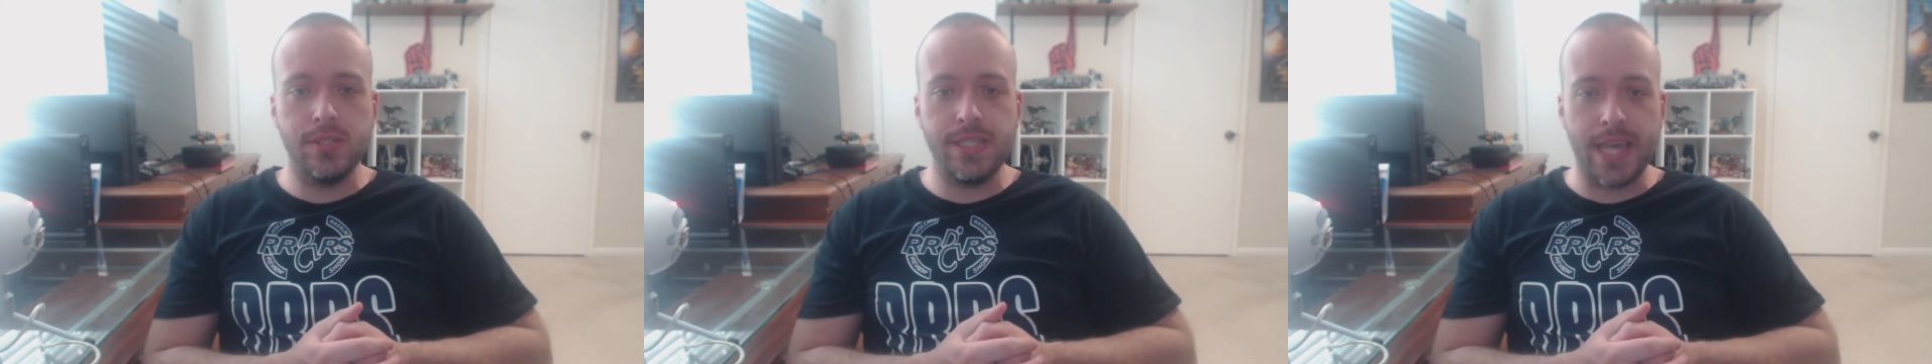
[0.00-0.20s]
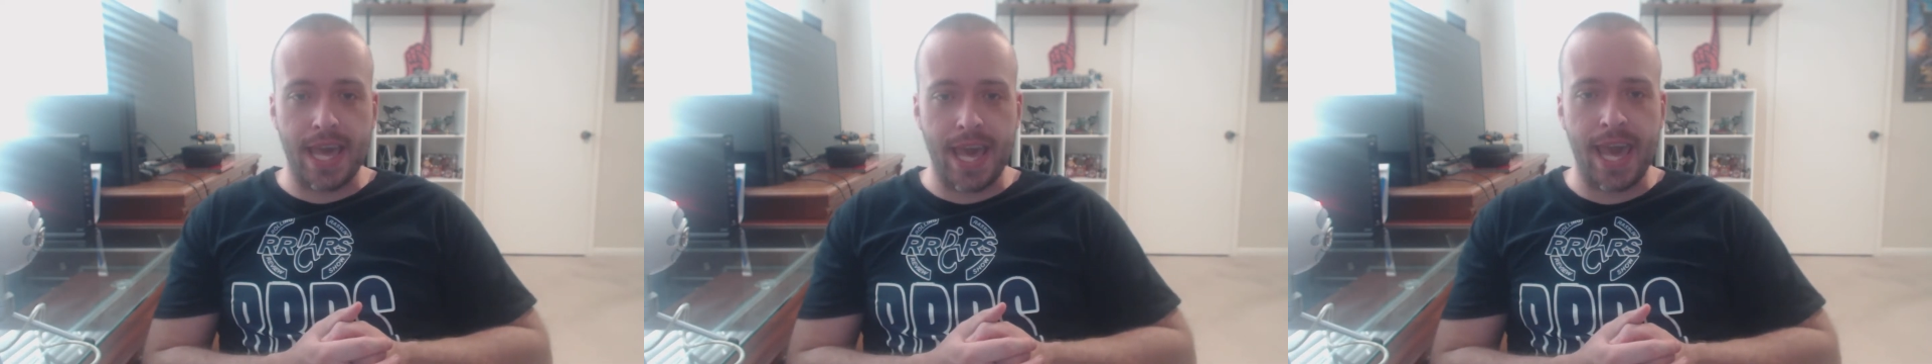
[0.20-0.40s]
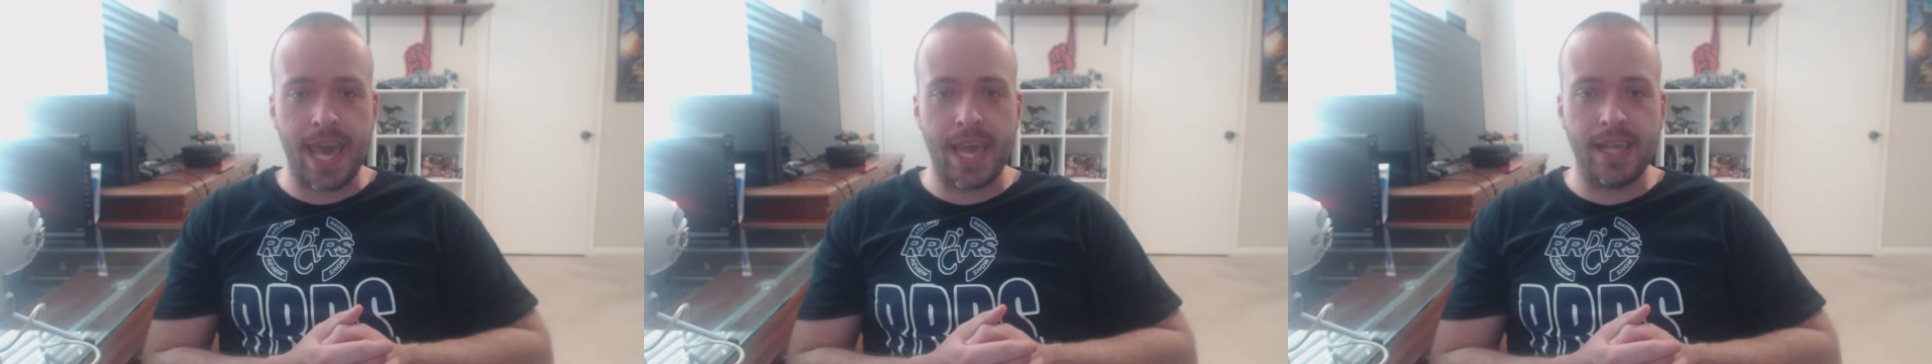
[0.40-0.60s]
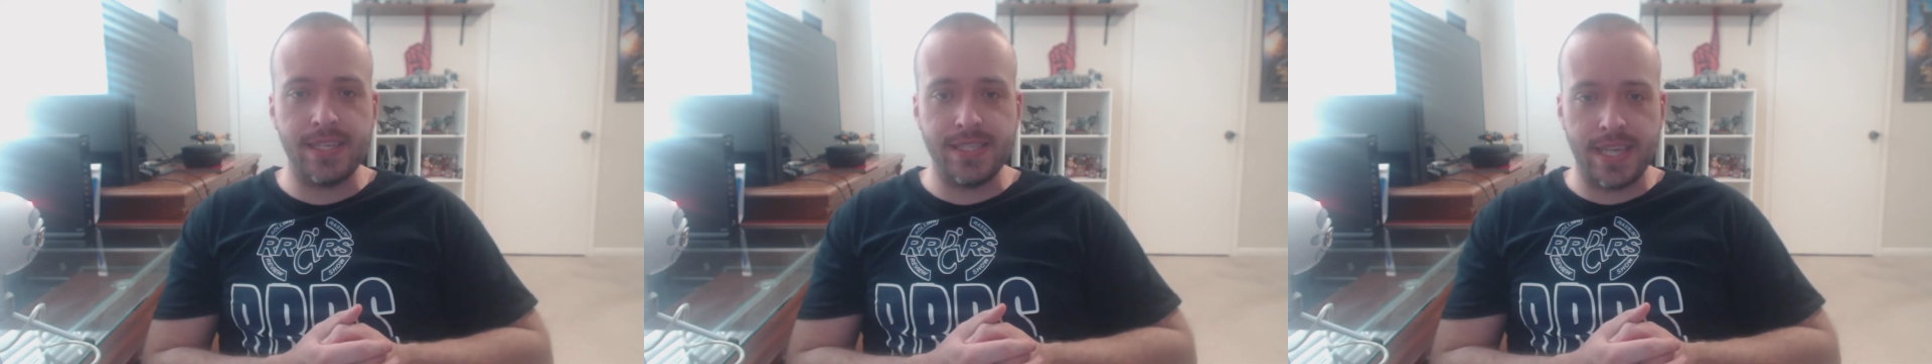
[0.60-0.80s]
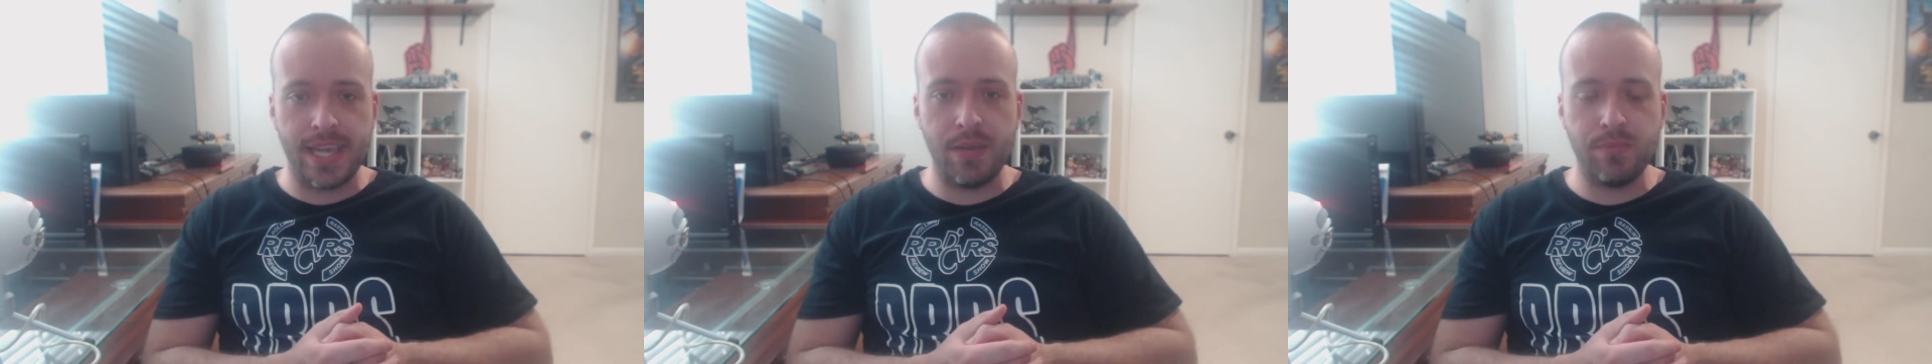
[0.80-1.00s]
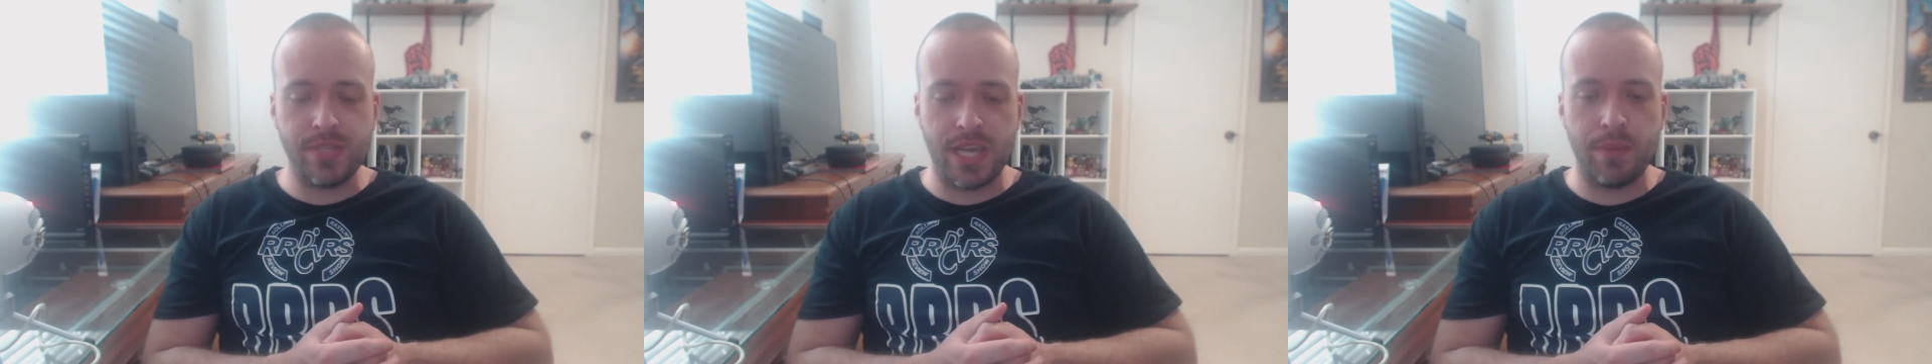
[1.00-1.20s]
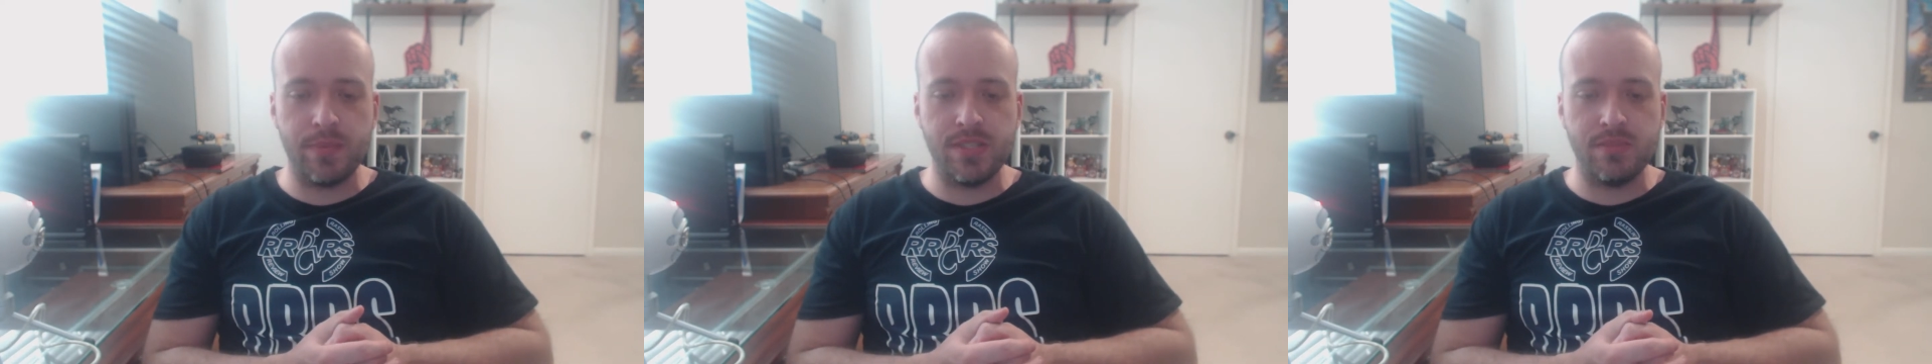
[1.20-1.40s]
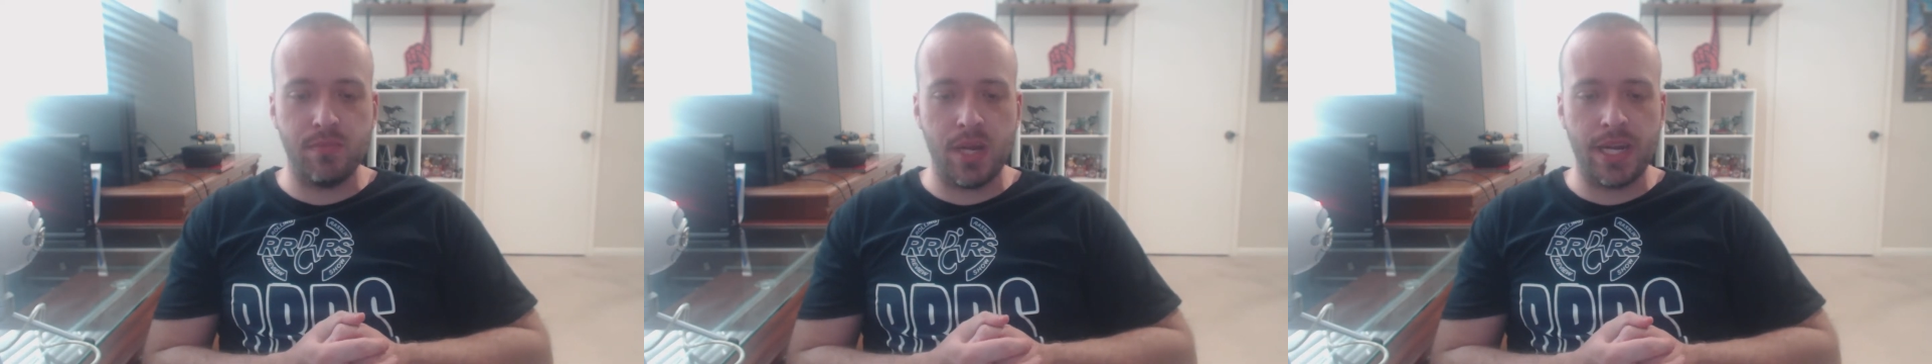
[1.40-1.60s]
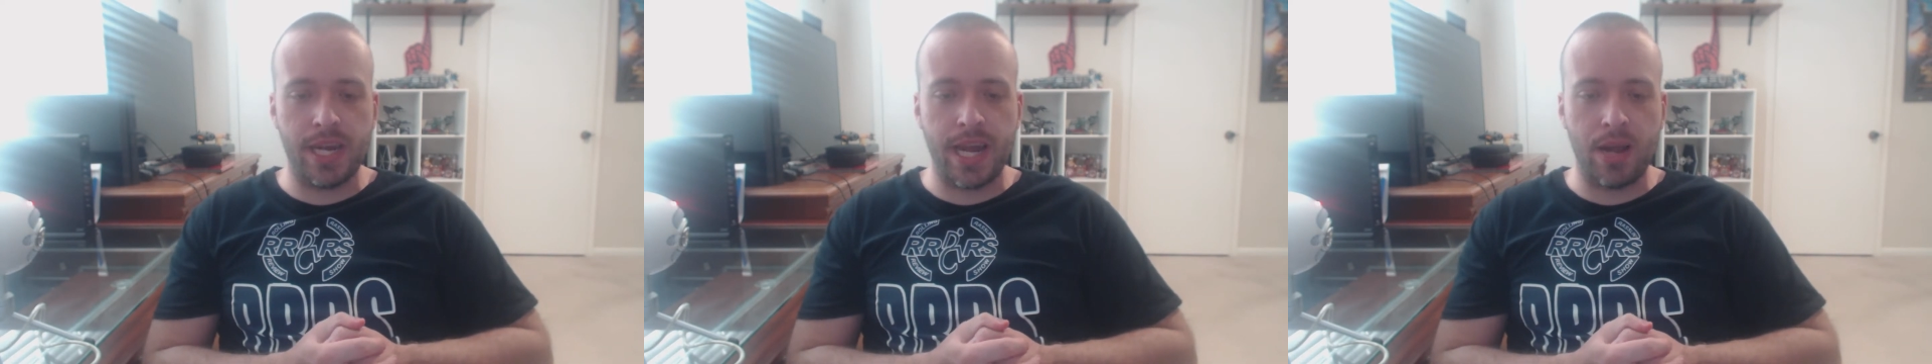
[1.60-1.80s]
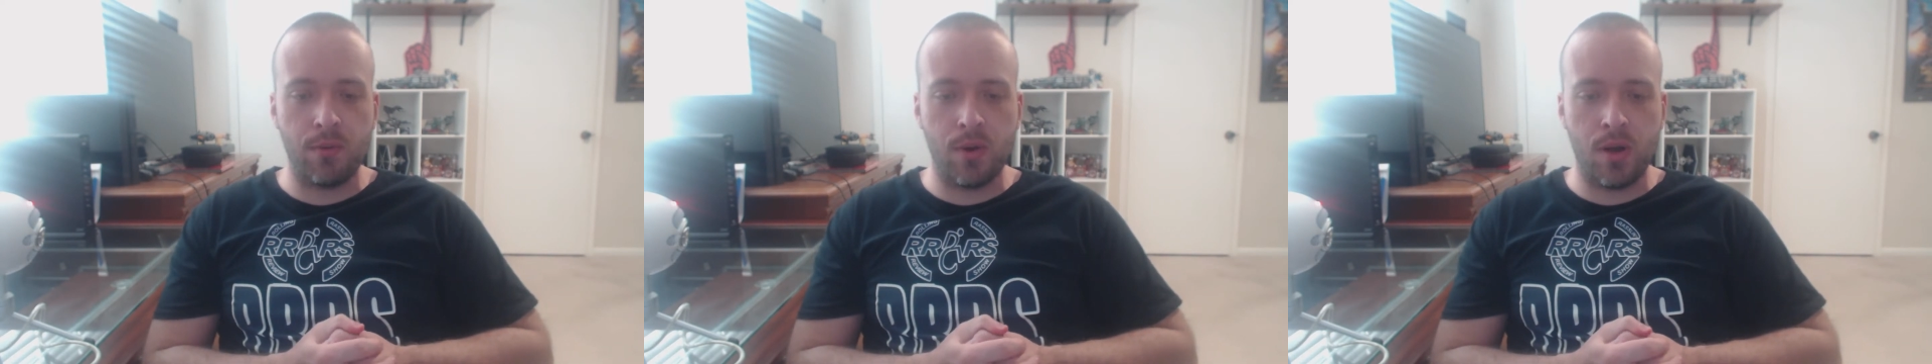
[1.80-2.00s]
tag team champions of
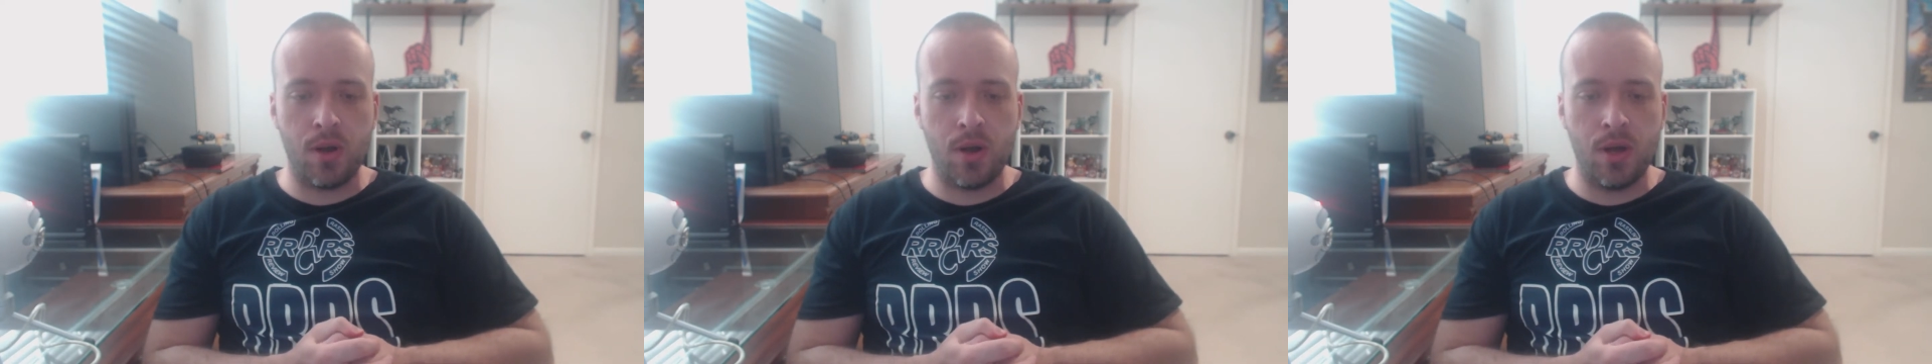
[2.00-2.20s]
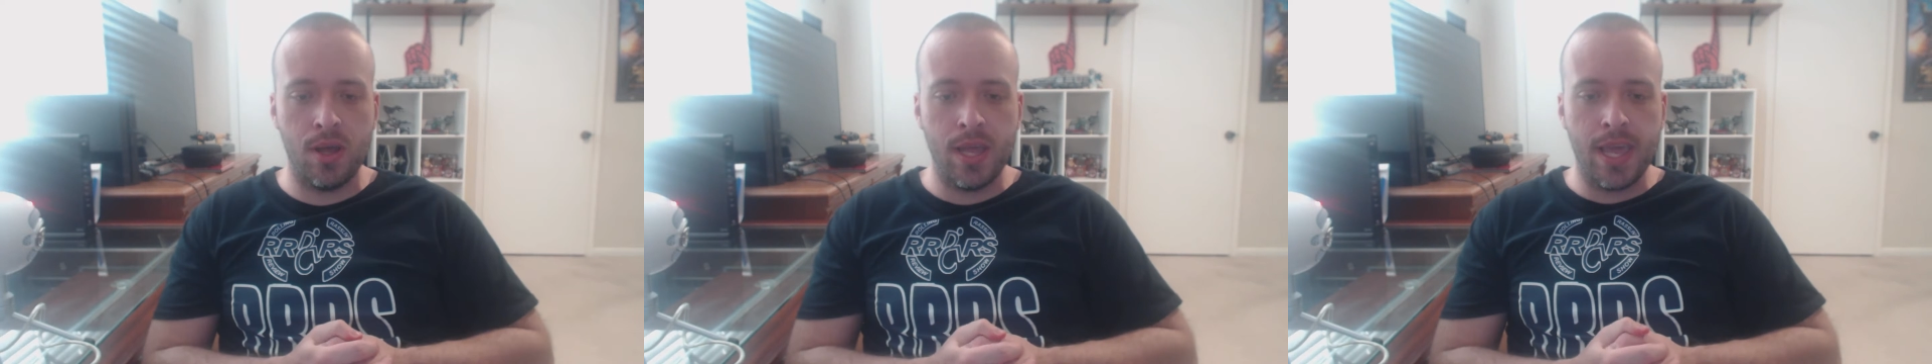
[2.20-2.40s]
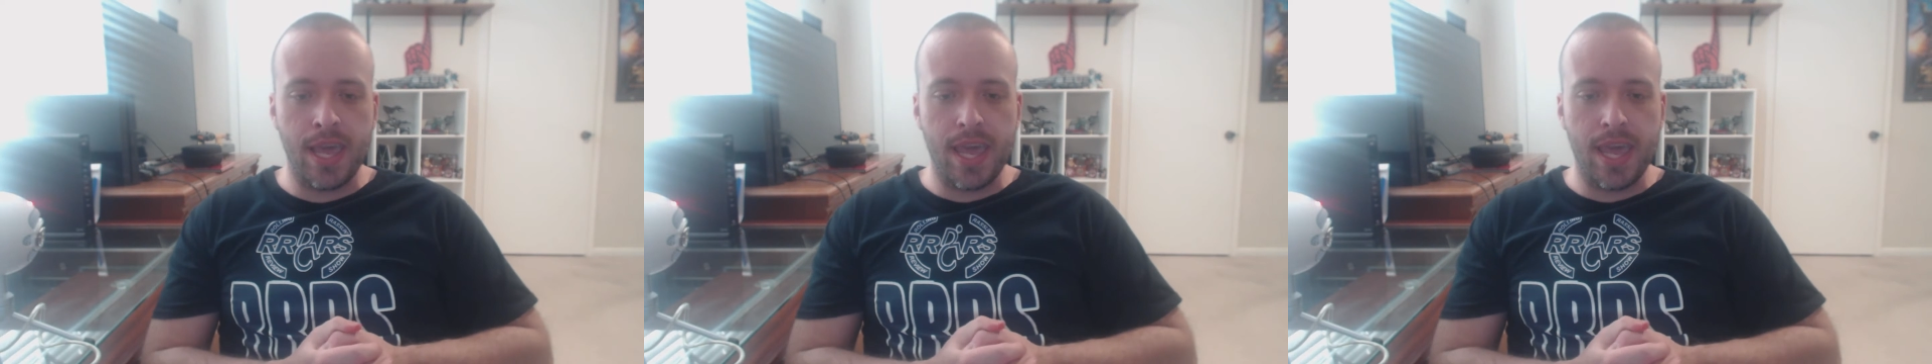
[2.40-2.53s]
Monday Night Raw,